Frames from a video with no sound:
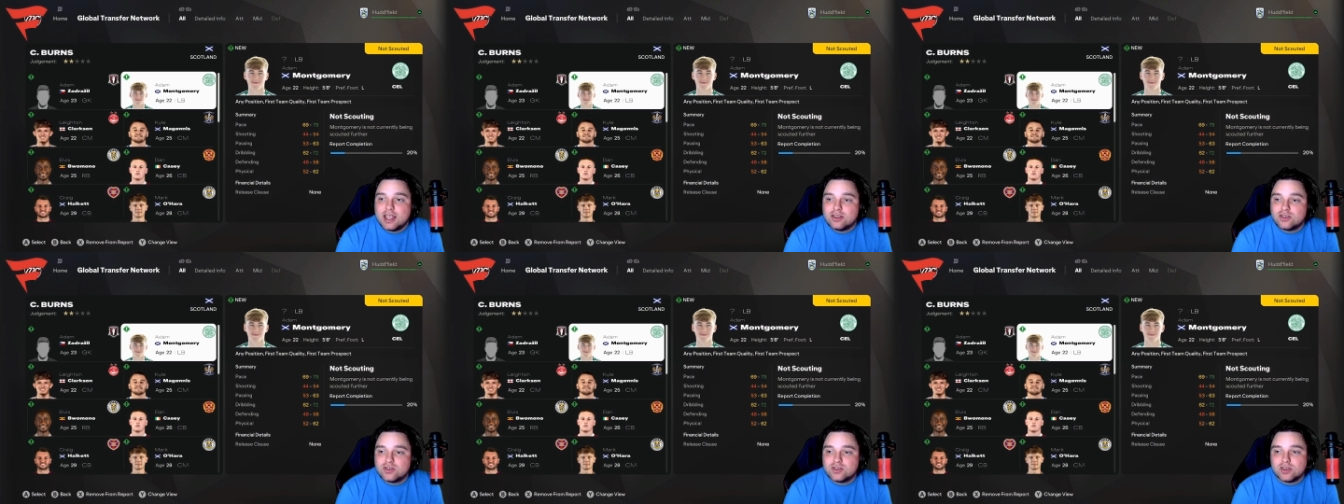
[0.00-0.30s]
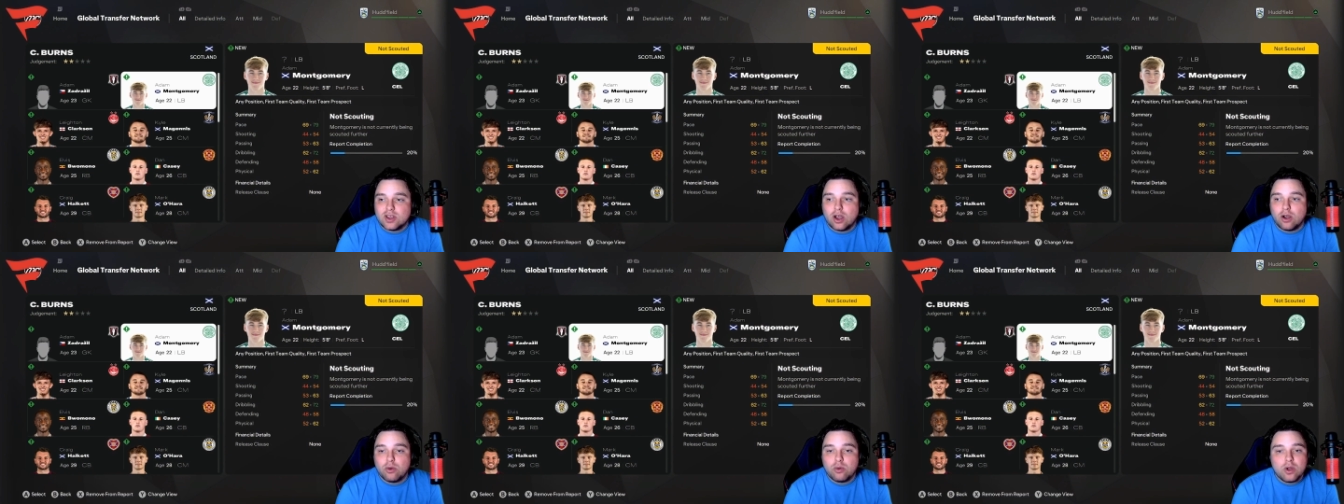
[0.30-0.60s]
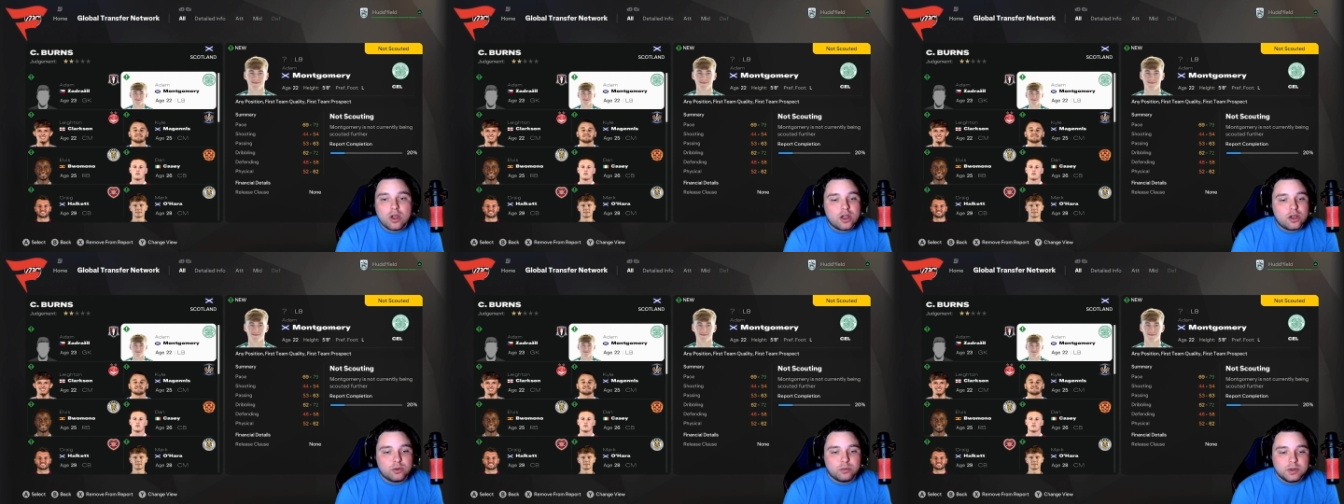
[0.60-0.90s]
So
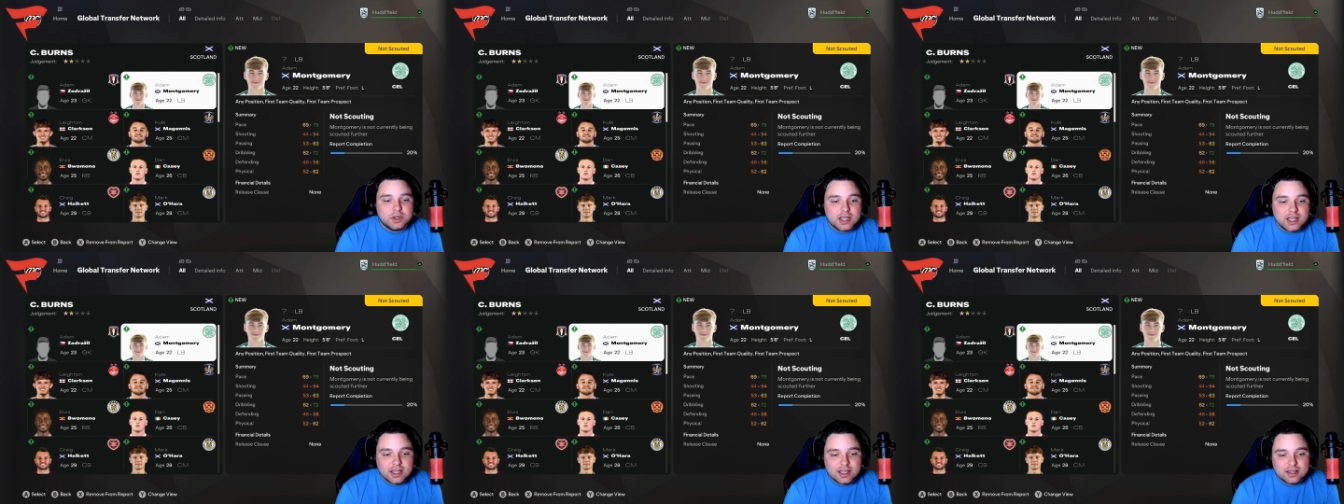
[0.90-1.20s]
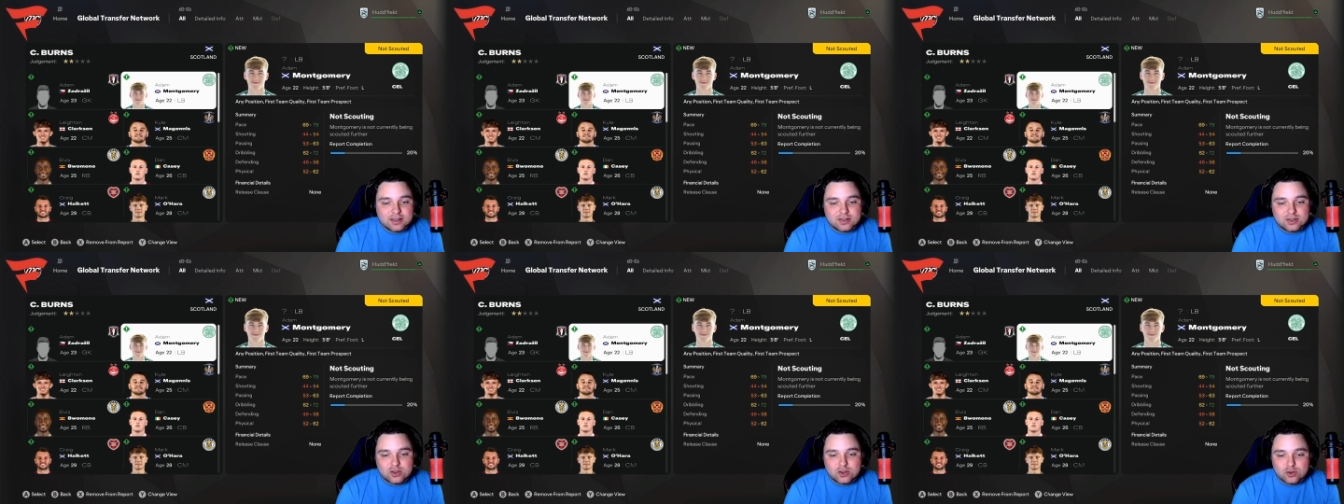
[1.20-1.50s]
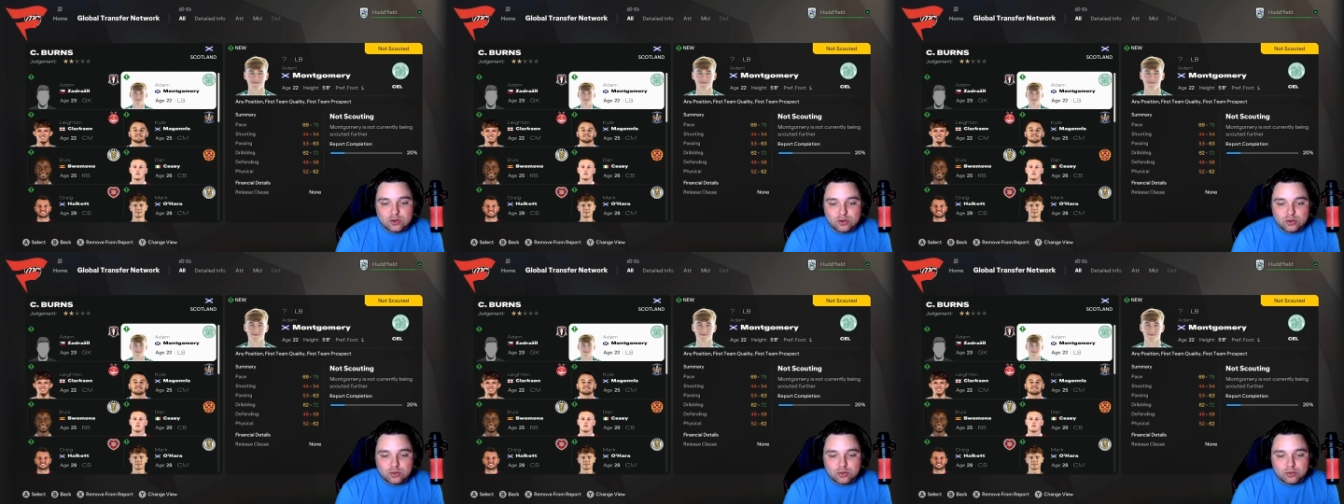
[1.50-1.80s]
we need
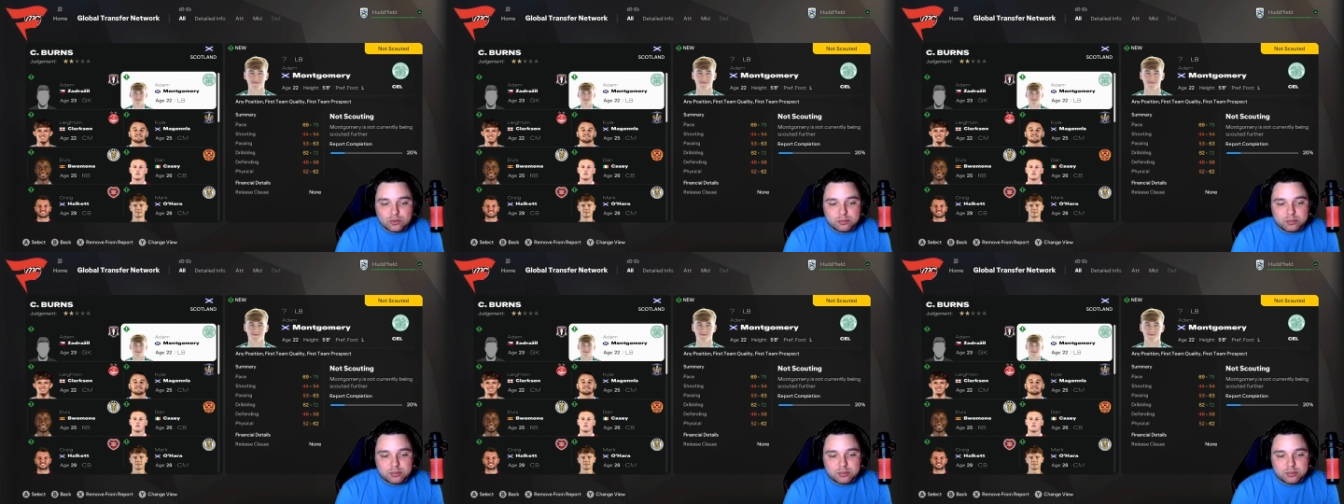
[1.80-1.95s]
to